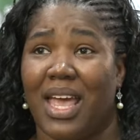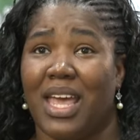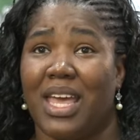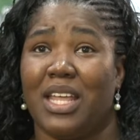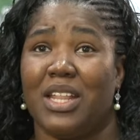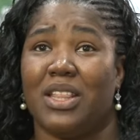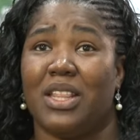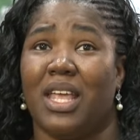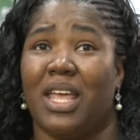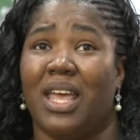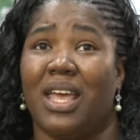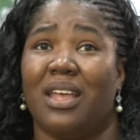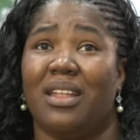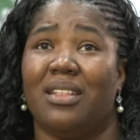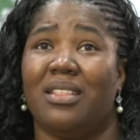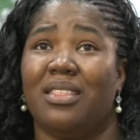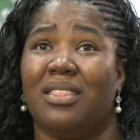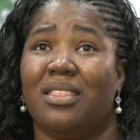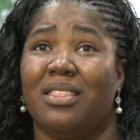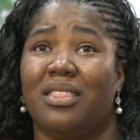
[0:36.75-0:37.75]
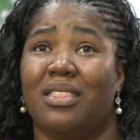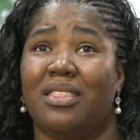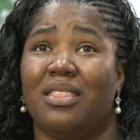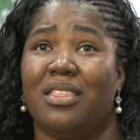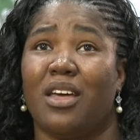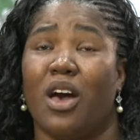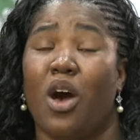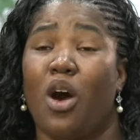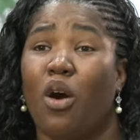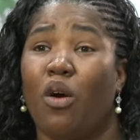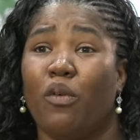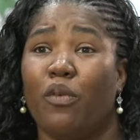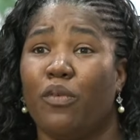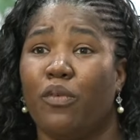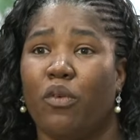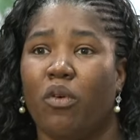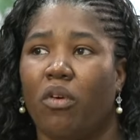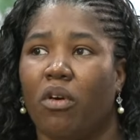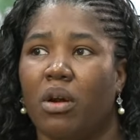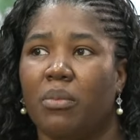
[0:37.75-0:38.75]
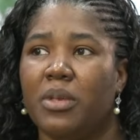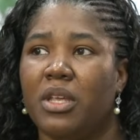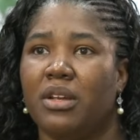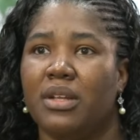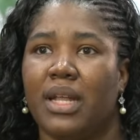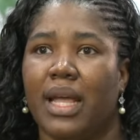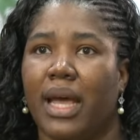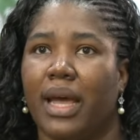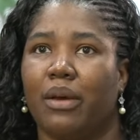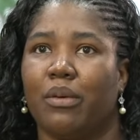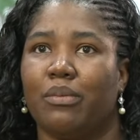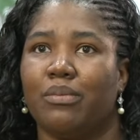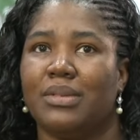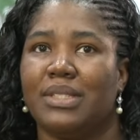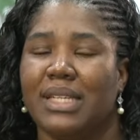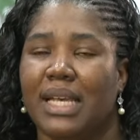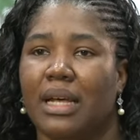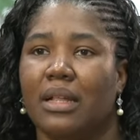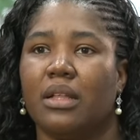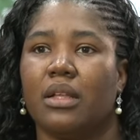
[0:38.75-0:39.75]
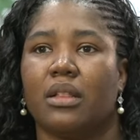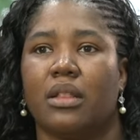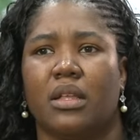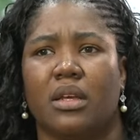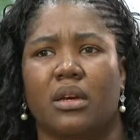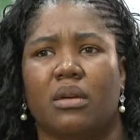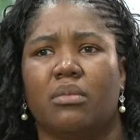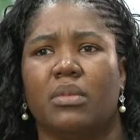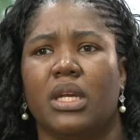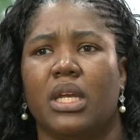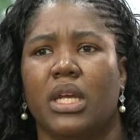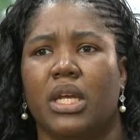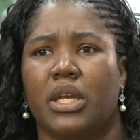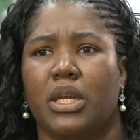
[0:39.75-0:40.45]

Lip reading: and the whole forum, you're not telling them,